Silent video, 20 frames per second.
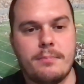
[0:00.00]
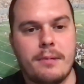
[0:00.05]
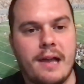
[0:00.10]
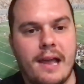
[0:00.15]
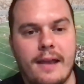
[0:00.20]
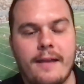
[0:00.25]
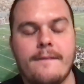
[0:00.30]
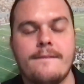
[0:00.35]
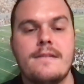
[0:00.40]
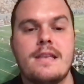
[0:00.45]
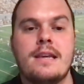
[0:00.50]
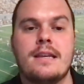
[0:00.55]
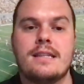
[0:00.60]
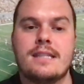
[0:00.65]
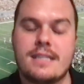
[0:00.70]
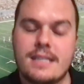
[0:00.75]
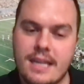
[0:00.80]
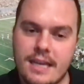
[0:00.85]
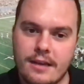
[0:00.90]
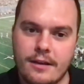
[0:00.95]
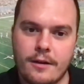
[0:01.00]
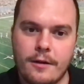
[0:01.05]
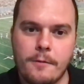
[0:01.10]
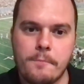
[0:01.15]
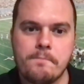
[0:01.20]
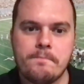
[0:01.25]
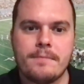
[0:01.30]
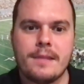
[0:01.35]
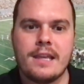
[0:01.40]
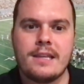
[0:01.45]
But still,
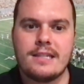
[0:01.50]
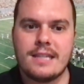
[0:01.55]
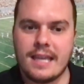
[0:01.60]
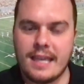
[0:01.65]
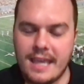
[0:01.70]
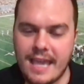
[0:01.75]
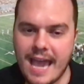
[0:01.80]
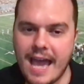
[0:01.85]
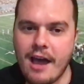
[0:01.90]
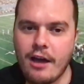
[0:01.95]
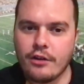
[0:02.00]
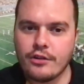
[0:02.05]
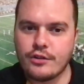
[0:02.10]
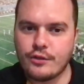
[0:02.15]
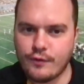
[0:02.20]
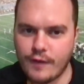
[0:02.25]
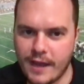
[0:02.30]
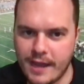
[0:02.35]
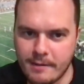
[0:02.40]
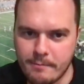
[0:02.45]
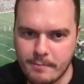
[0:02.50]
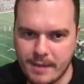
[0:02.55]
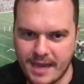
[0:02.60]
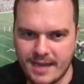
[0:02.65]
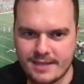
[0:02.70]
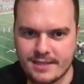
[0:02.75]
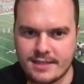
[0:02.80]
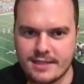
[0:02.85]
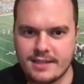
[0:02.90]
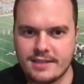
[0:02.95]
to gouge fan
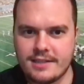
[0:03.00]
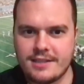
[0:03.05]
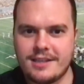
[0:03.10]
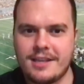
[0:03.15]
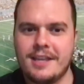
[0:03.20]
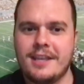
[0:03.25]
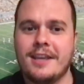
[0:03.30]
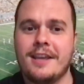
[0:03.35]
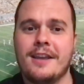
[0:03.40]
bases